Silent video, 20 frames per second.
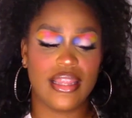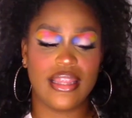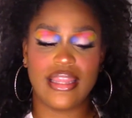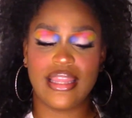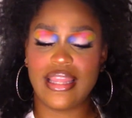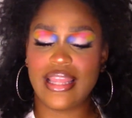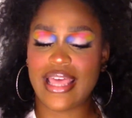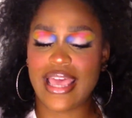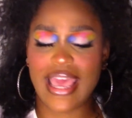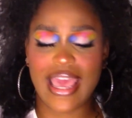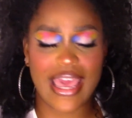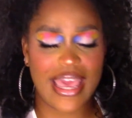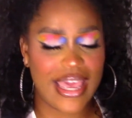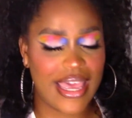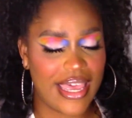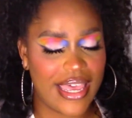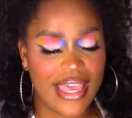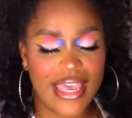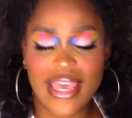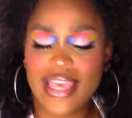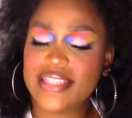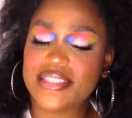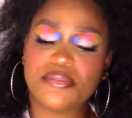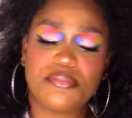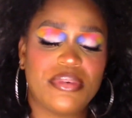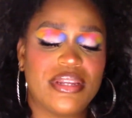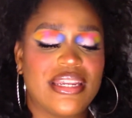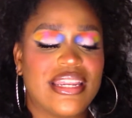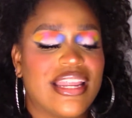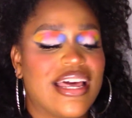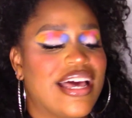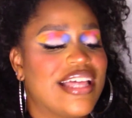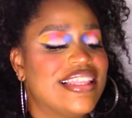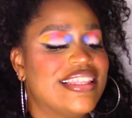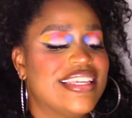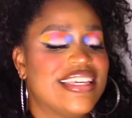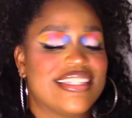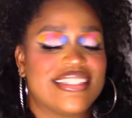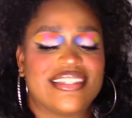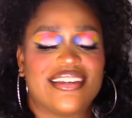Last but not
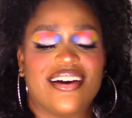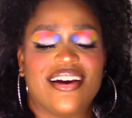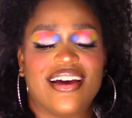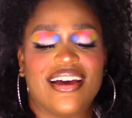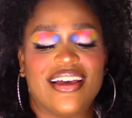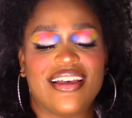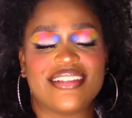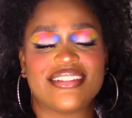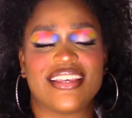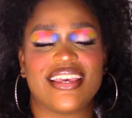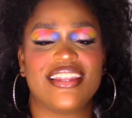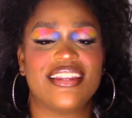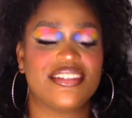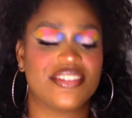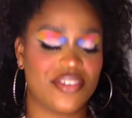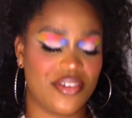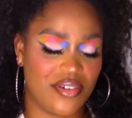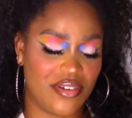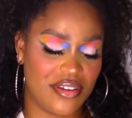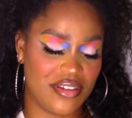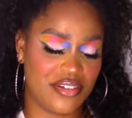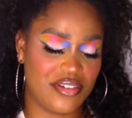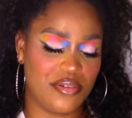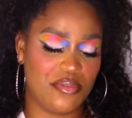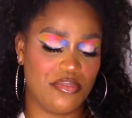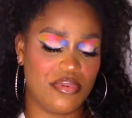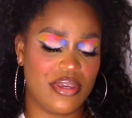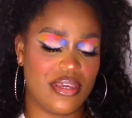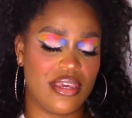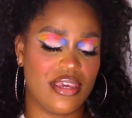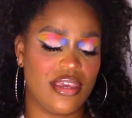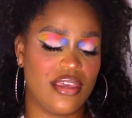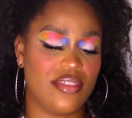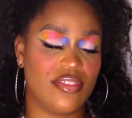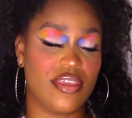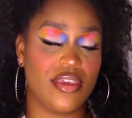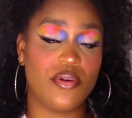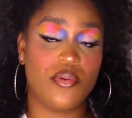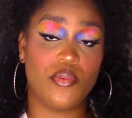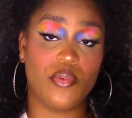least, guys, it is going to be
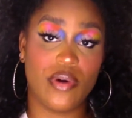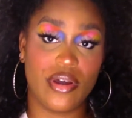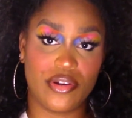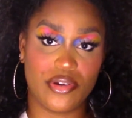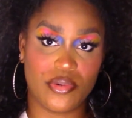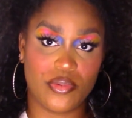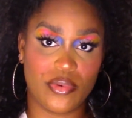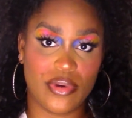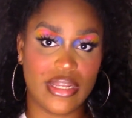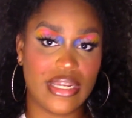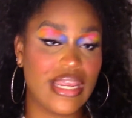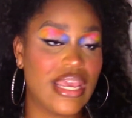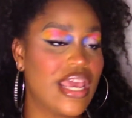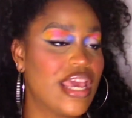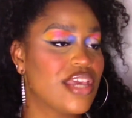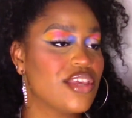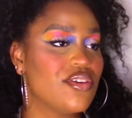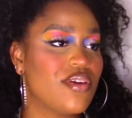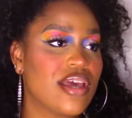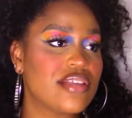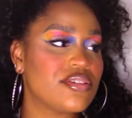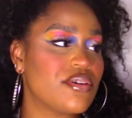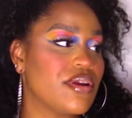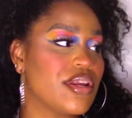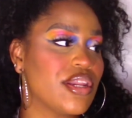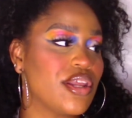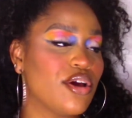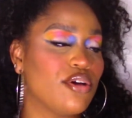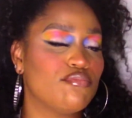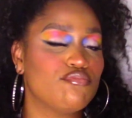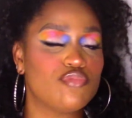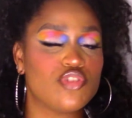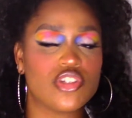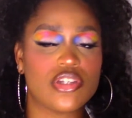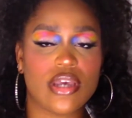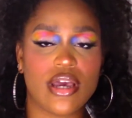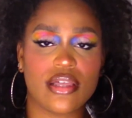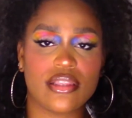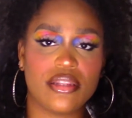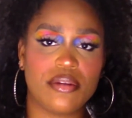the Wonder one. You guys already know,
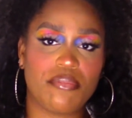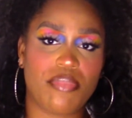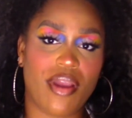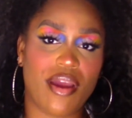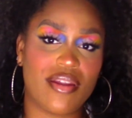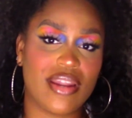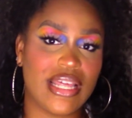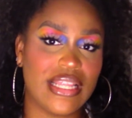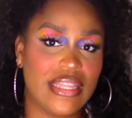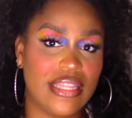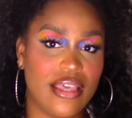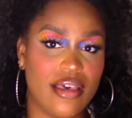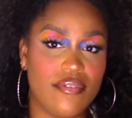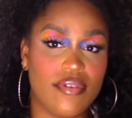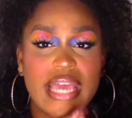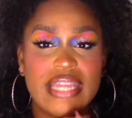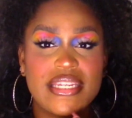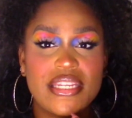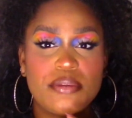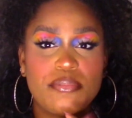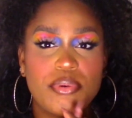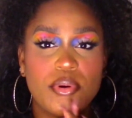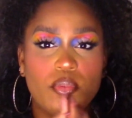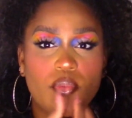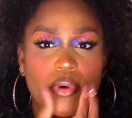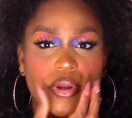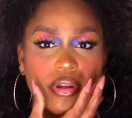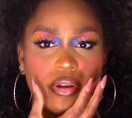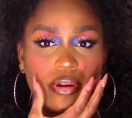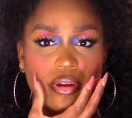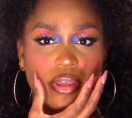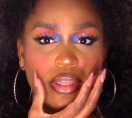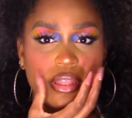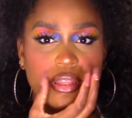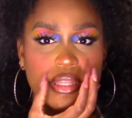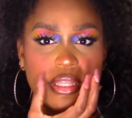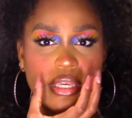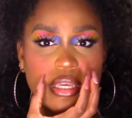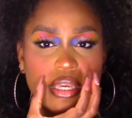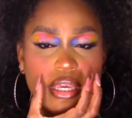chocolate brown, I love it. I did put Wonder
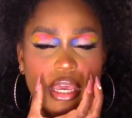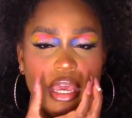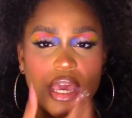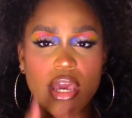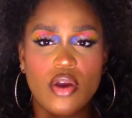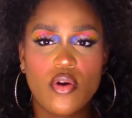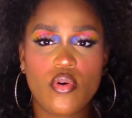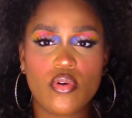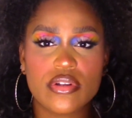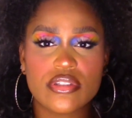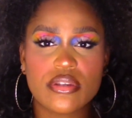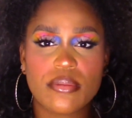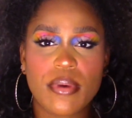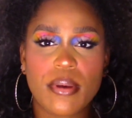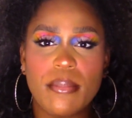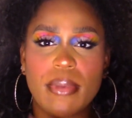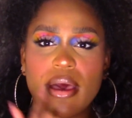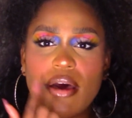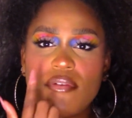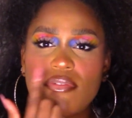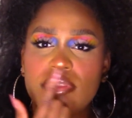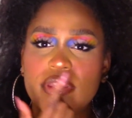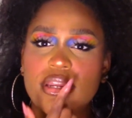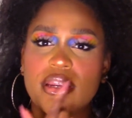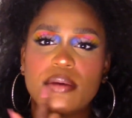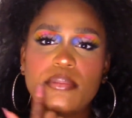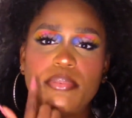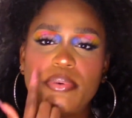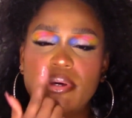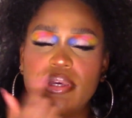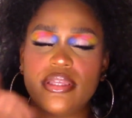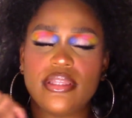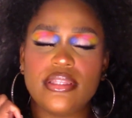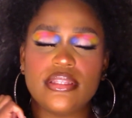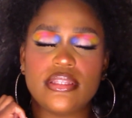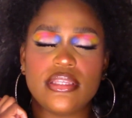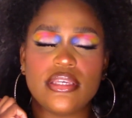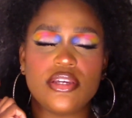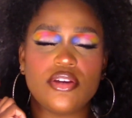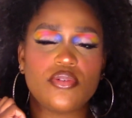in the corners of my mouth and then I
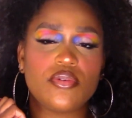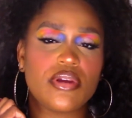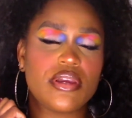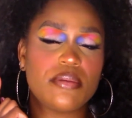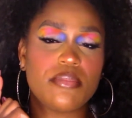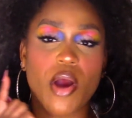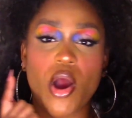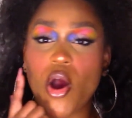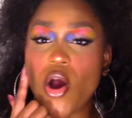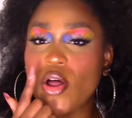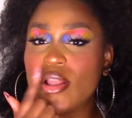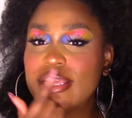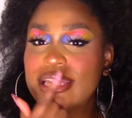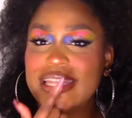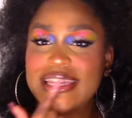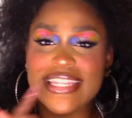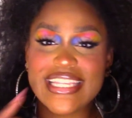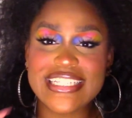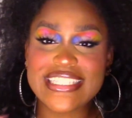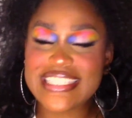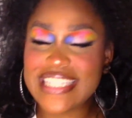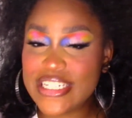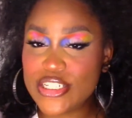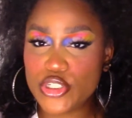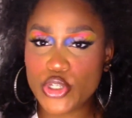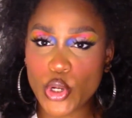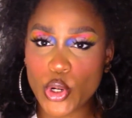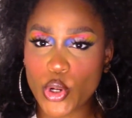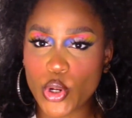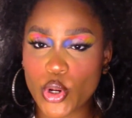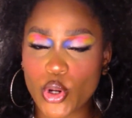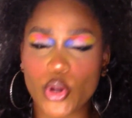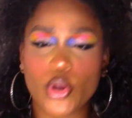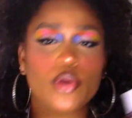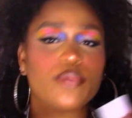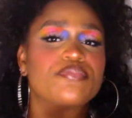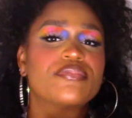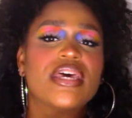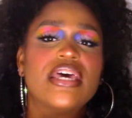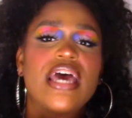put the cream all in the
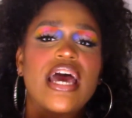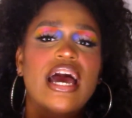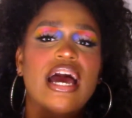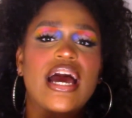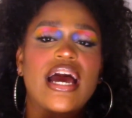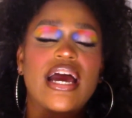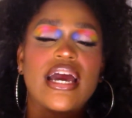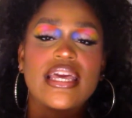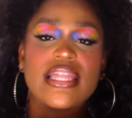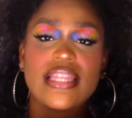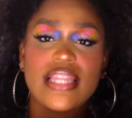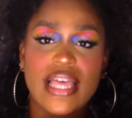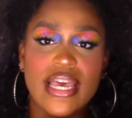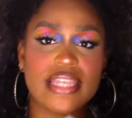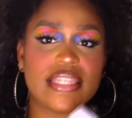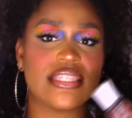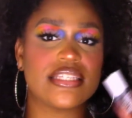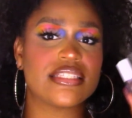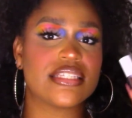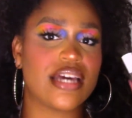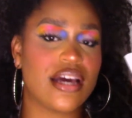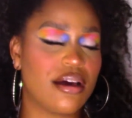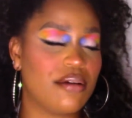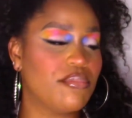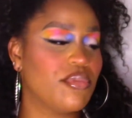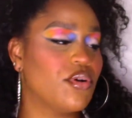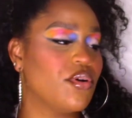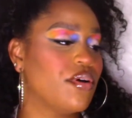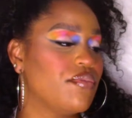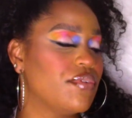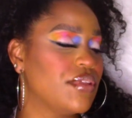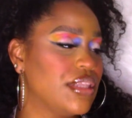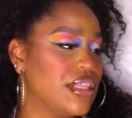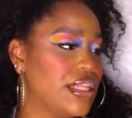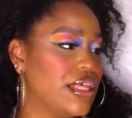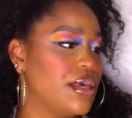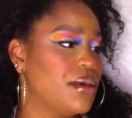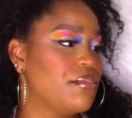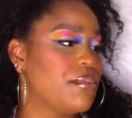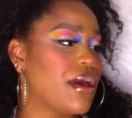center. I like this combo a
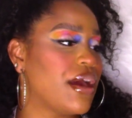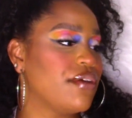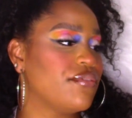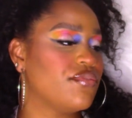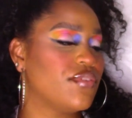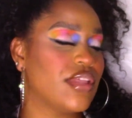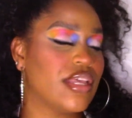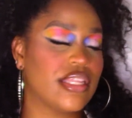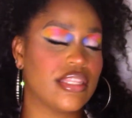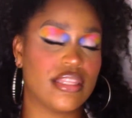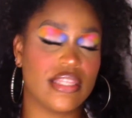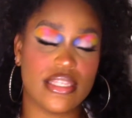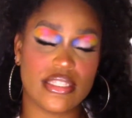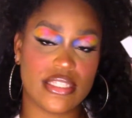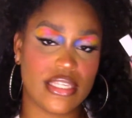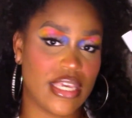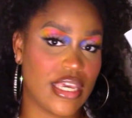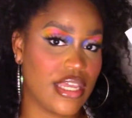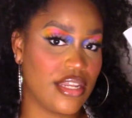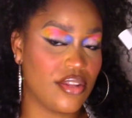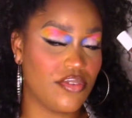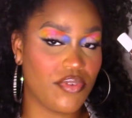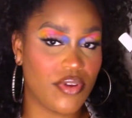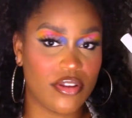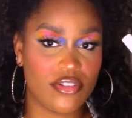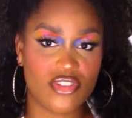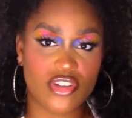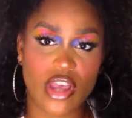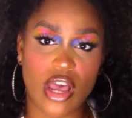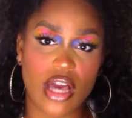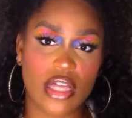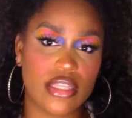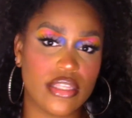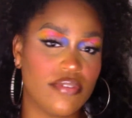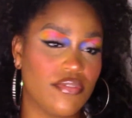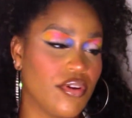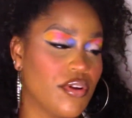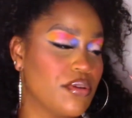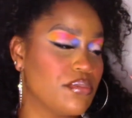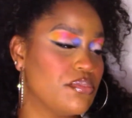lip. I feel like this again is very
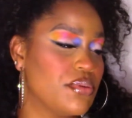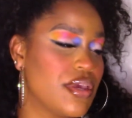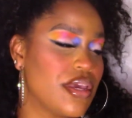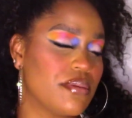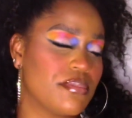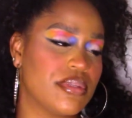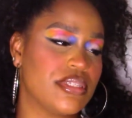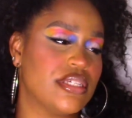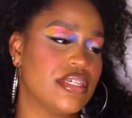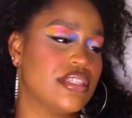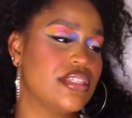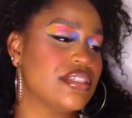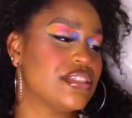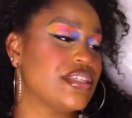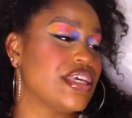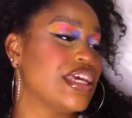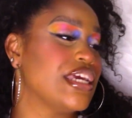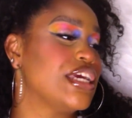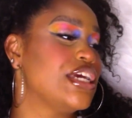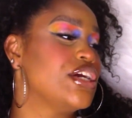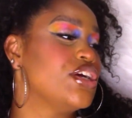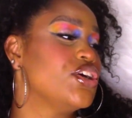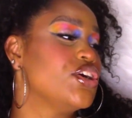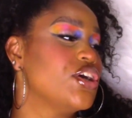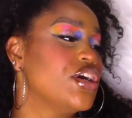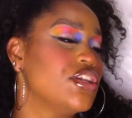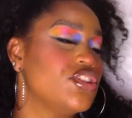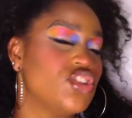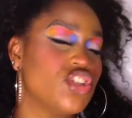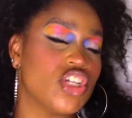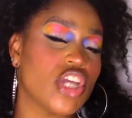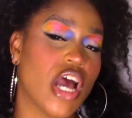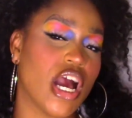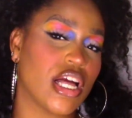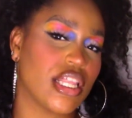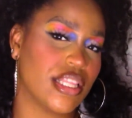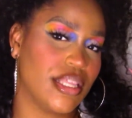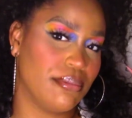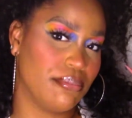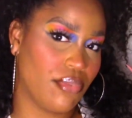chocolatey, very pigmented. This is a good
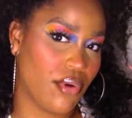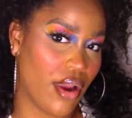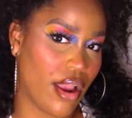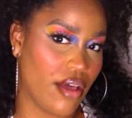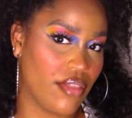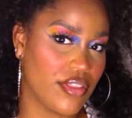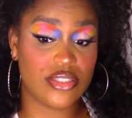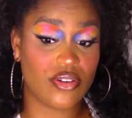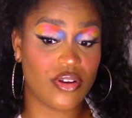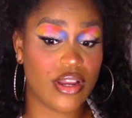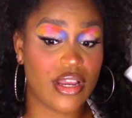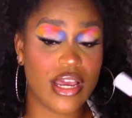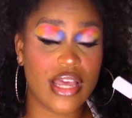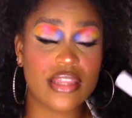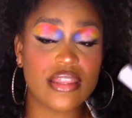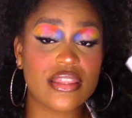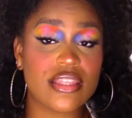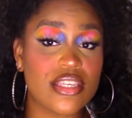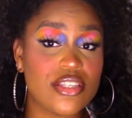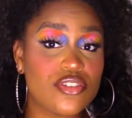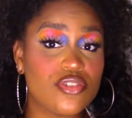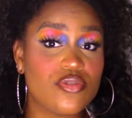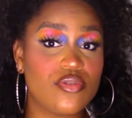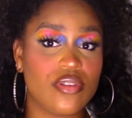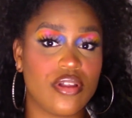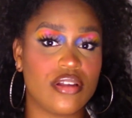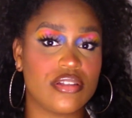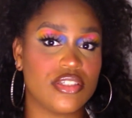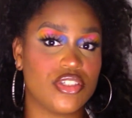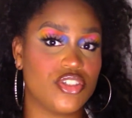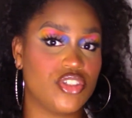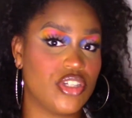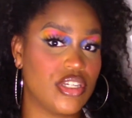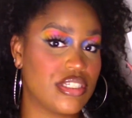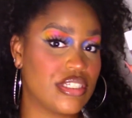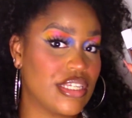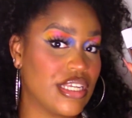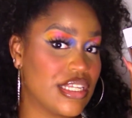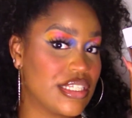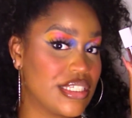chocolate brown. So I got these two glosses
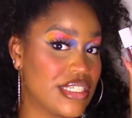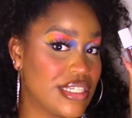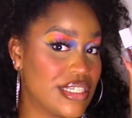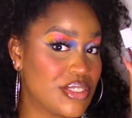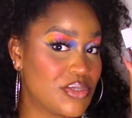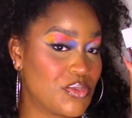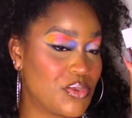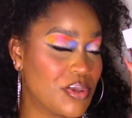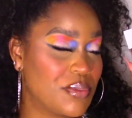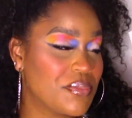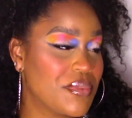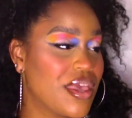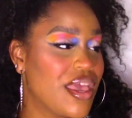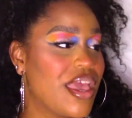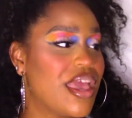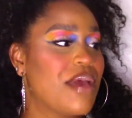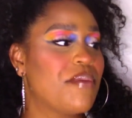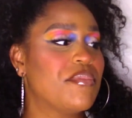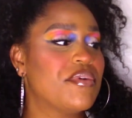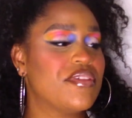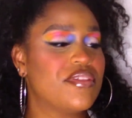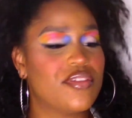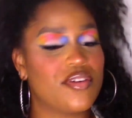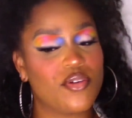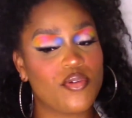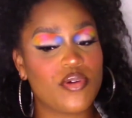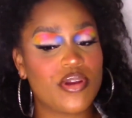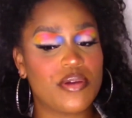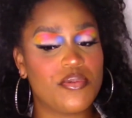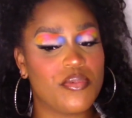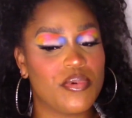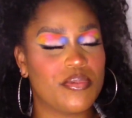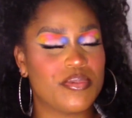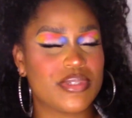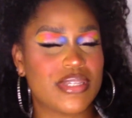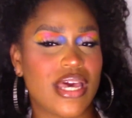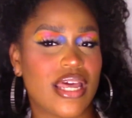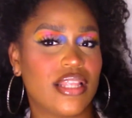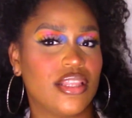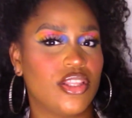just to get to this one. But then the cream one
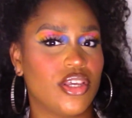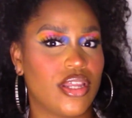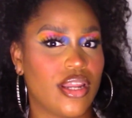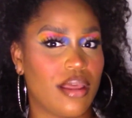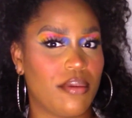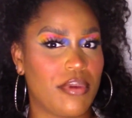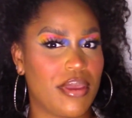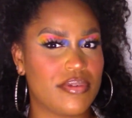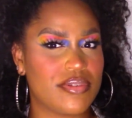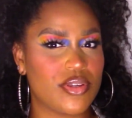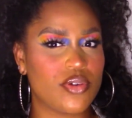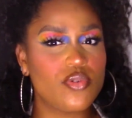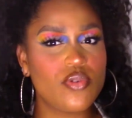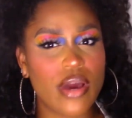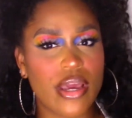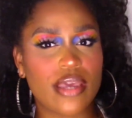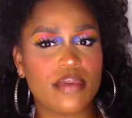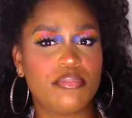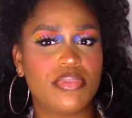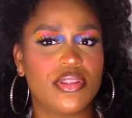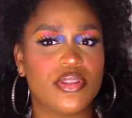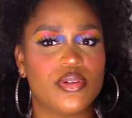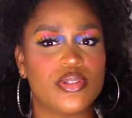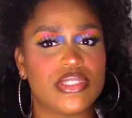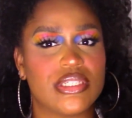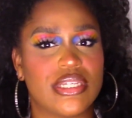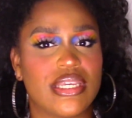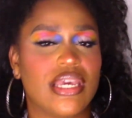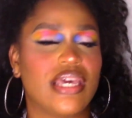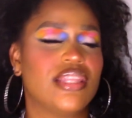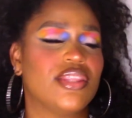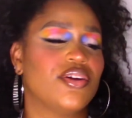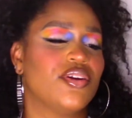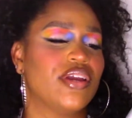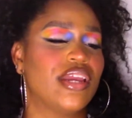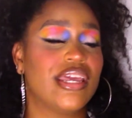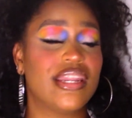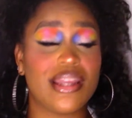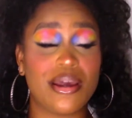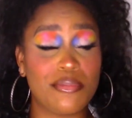was kind of looking at me. I was like, oh, I can put those together.
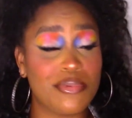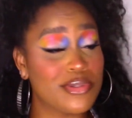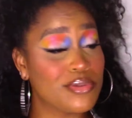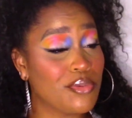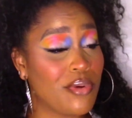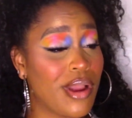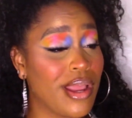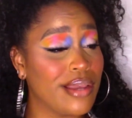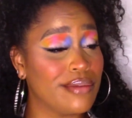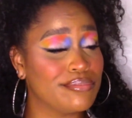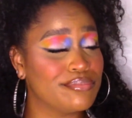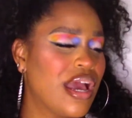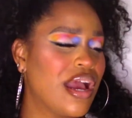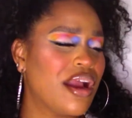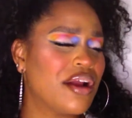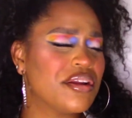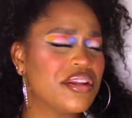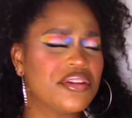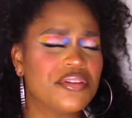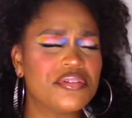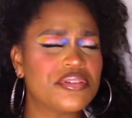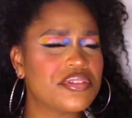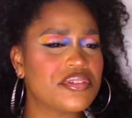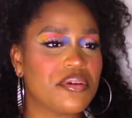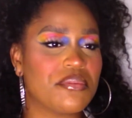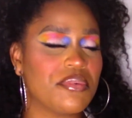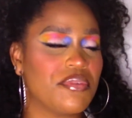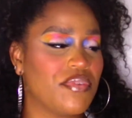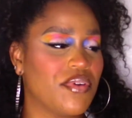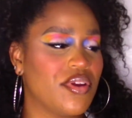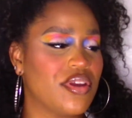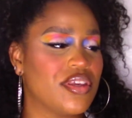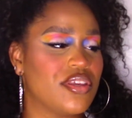And I was right. I already knew this was gonna be very